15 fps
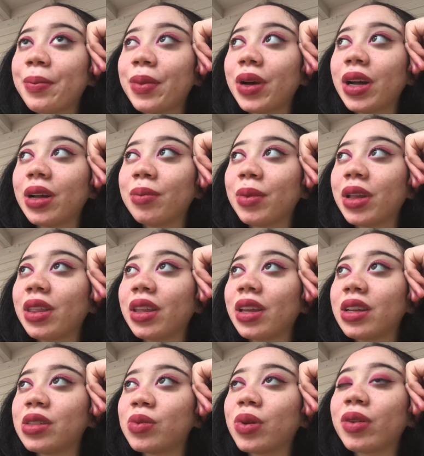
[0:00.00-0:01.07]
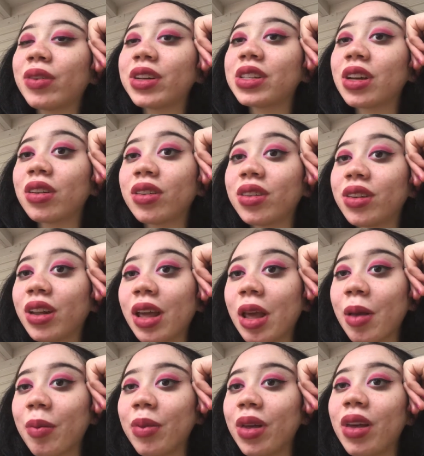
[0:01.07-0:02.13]
But my thing is, what if I tell her
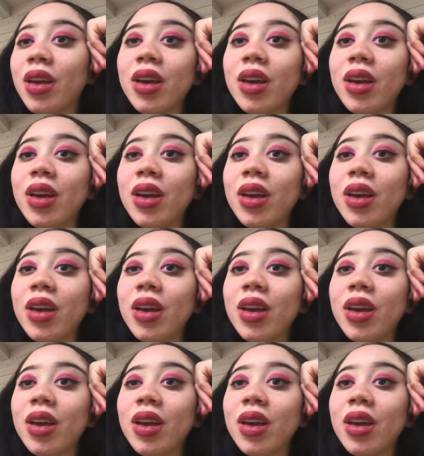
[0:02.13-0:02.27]
name,